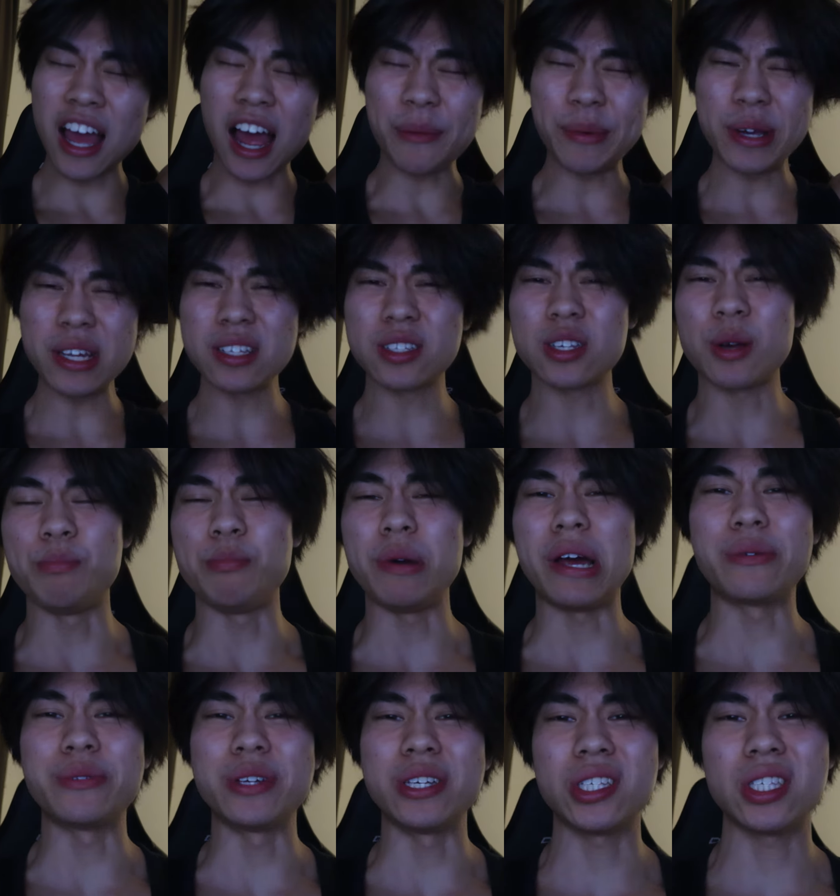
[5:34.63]
I might eat some
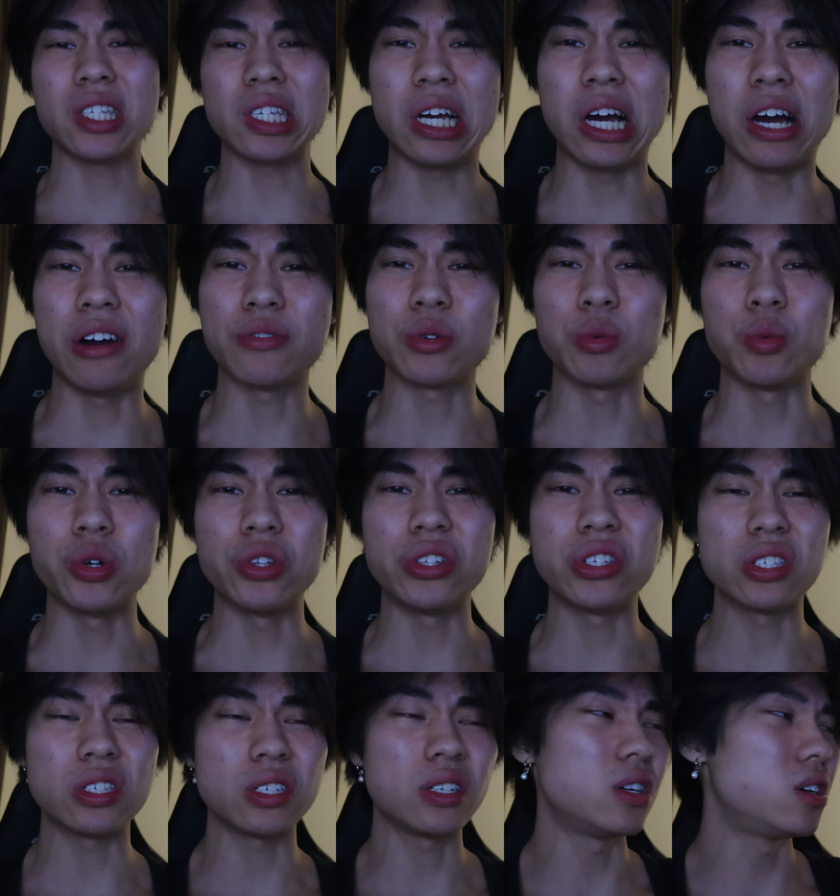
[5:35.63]
berries afterwards.